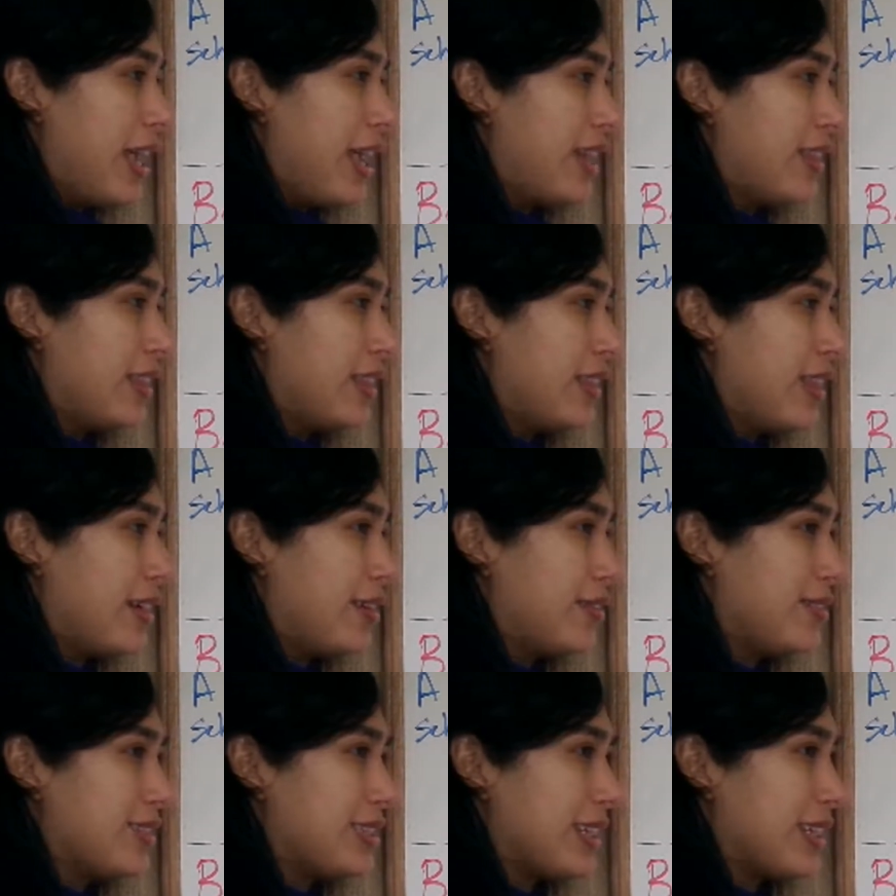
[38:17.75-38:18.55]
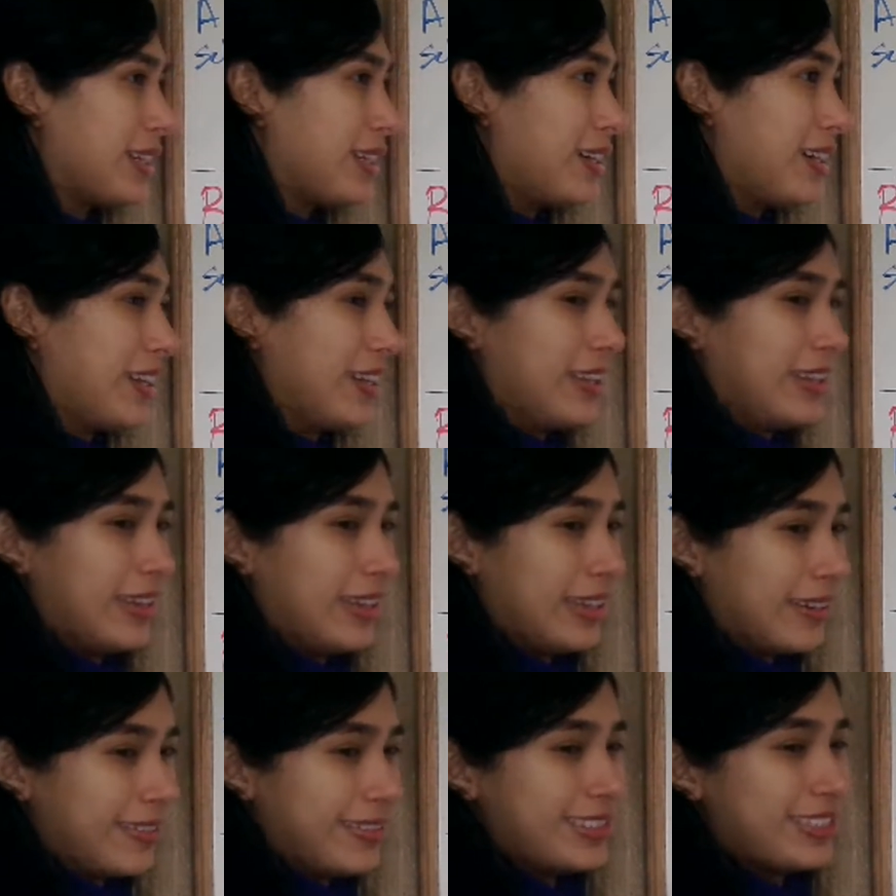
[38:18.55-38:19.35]
and there was like a
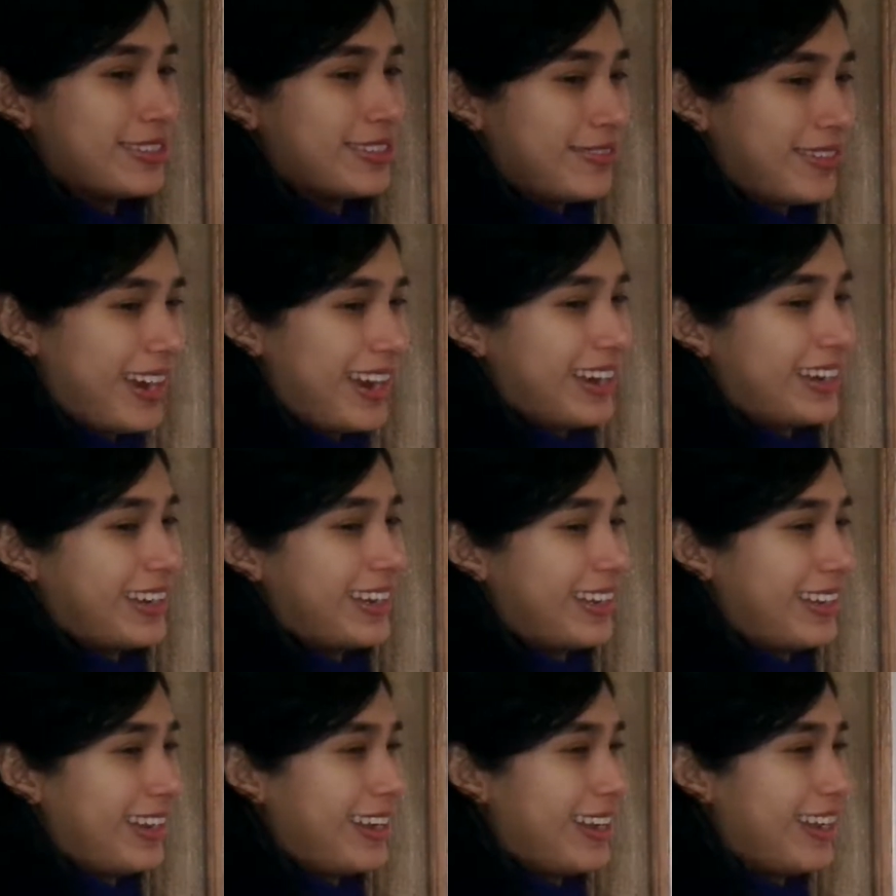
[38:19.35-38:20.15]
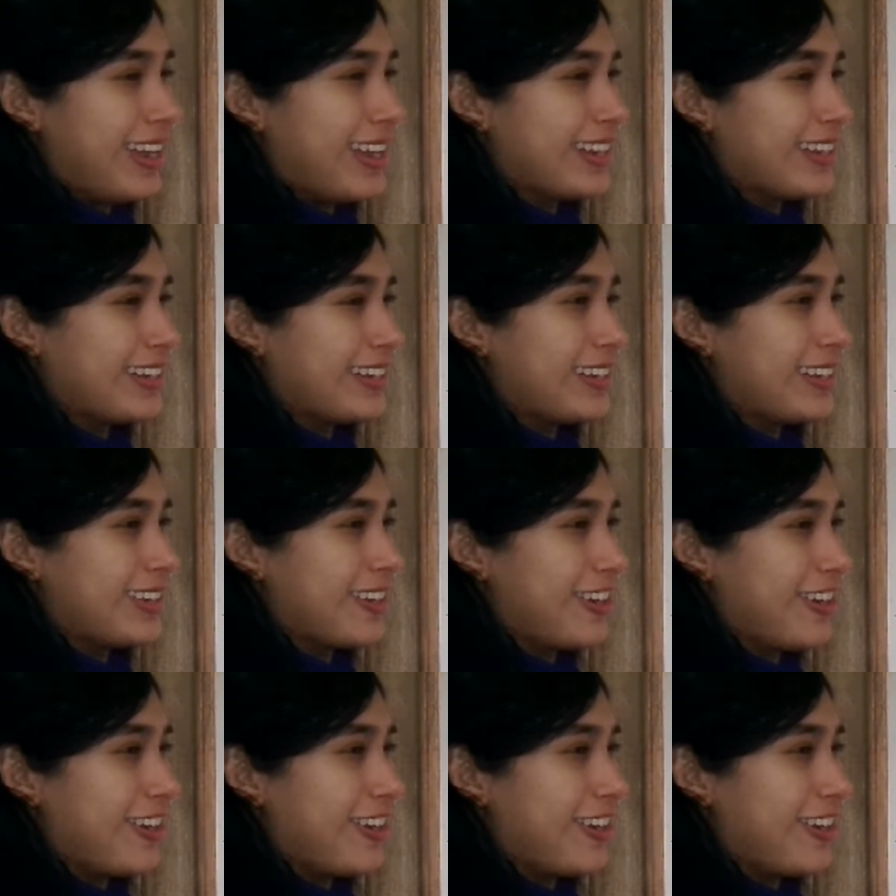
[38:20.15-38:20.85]
clearance rack and